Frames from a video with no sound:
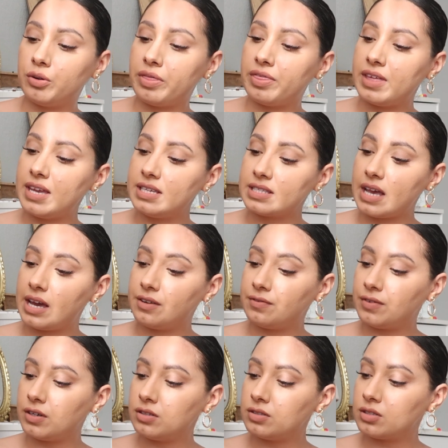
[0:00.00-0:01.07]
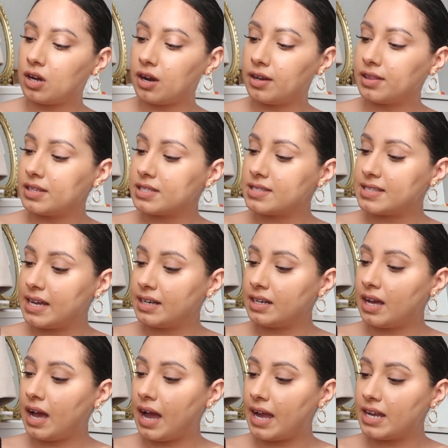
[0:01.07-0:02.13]
these headphones are the
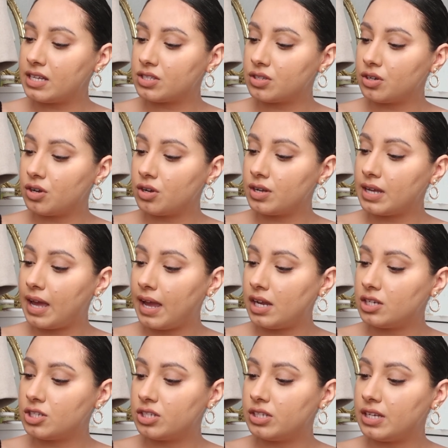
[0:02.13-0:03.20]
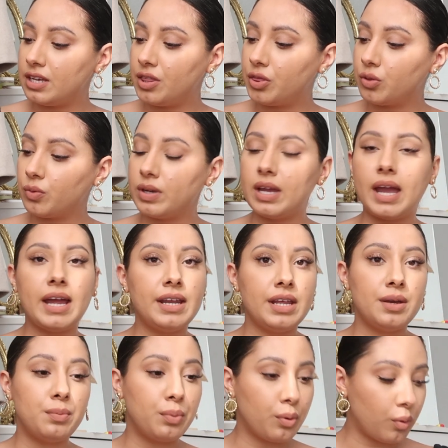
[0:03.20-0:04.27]
Sennheiser HD
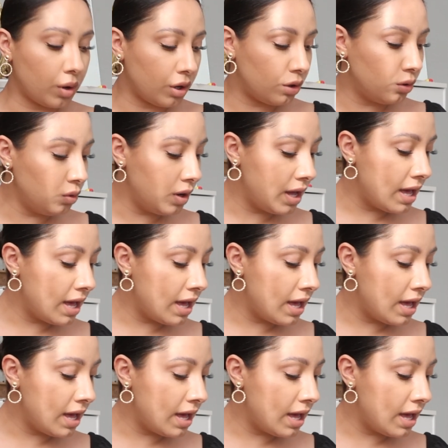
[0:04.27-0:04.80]
380 Pro.